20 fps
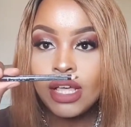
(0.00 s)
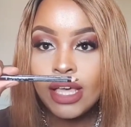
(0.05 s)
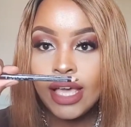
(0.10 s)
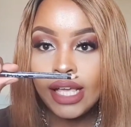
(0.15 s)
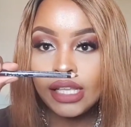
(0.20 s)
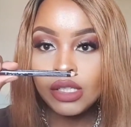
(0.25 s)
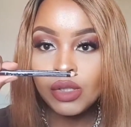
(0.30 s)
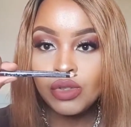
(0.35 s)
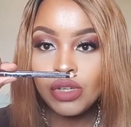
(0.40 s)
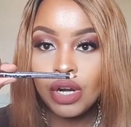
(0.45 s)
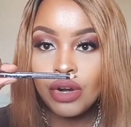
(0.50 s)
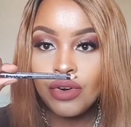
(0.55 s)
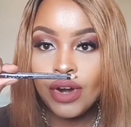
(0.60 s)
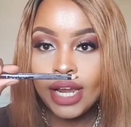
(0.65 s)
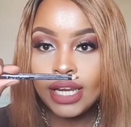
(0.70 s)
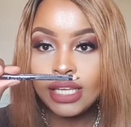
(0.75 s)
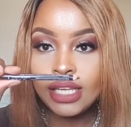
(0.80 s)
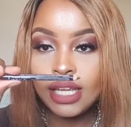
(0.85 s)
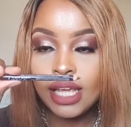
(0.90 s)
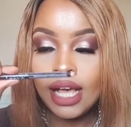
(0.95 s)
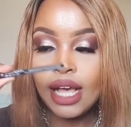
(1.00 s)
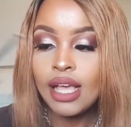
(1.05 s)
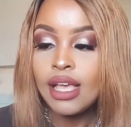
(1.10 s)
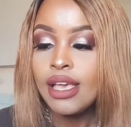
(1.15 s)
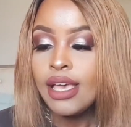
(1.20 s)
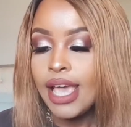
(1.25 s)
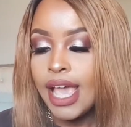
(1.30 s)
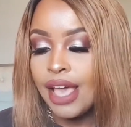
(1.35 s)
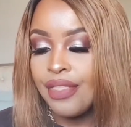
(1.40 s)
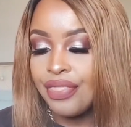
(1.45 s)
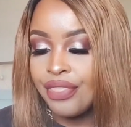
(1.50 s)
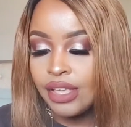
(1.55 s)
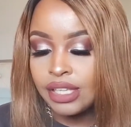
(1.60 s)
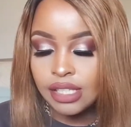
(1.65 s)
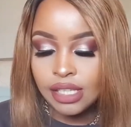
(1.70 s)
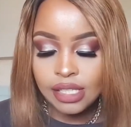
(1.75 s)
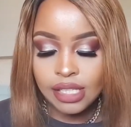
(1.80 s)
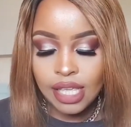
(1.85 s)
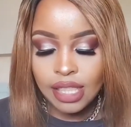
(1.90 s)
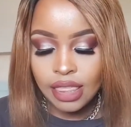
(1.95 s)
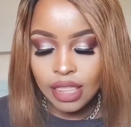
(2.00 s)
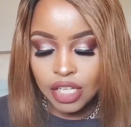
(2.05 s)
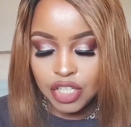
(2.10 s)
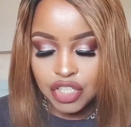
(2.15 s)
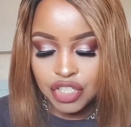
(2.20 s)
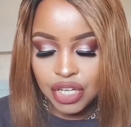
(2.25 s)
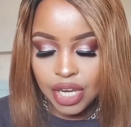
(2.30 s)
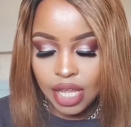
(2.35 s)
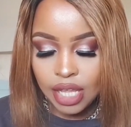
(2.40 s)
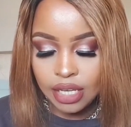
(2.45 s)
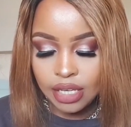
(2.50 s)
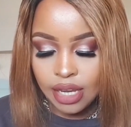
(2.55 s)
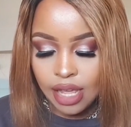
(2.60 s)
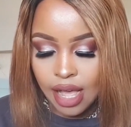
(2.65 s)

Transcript: It's this one right here, and this is in the shade